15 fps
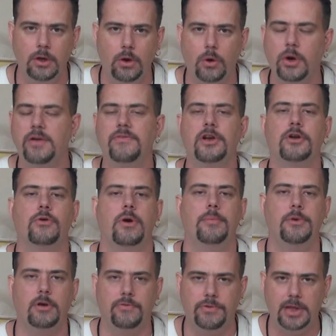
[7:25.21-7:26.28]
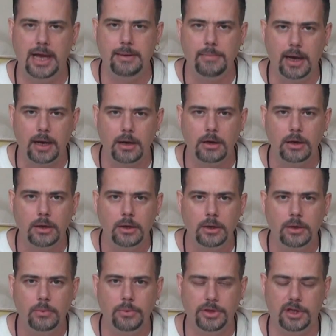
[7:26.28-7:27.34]
or even a criminal for that matter,
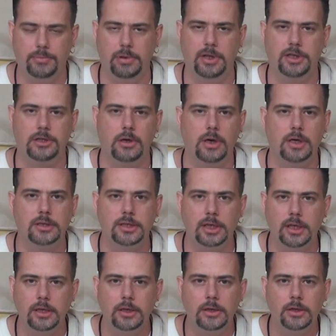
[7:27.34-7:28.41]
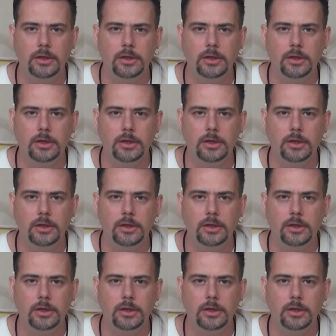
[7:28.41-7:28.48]
when the police are on scene.